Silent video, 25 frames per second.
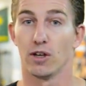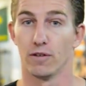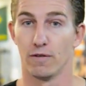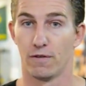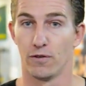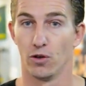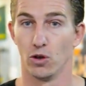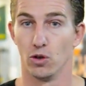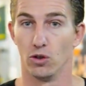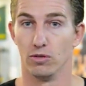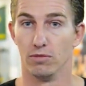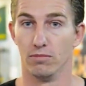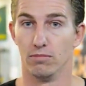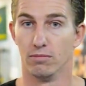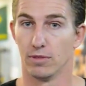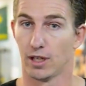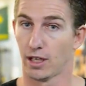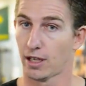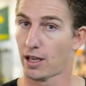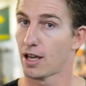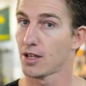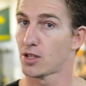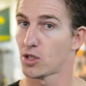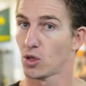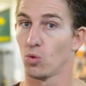of food.
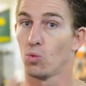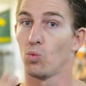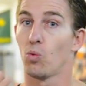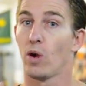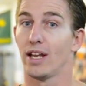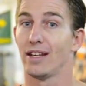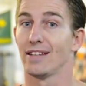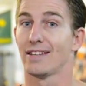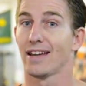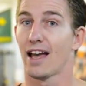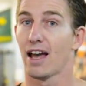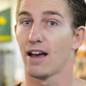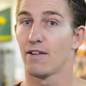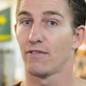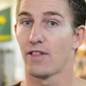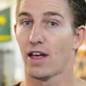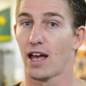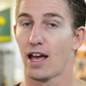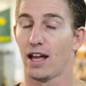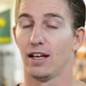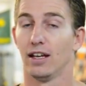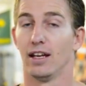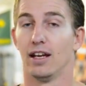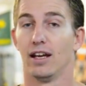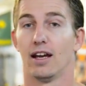Okay, so when to have
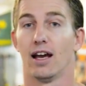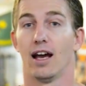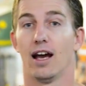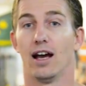that.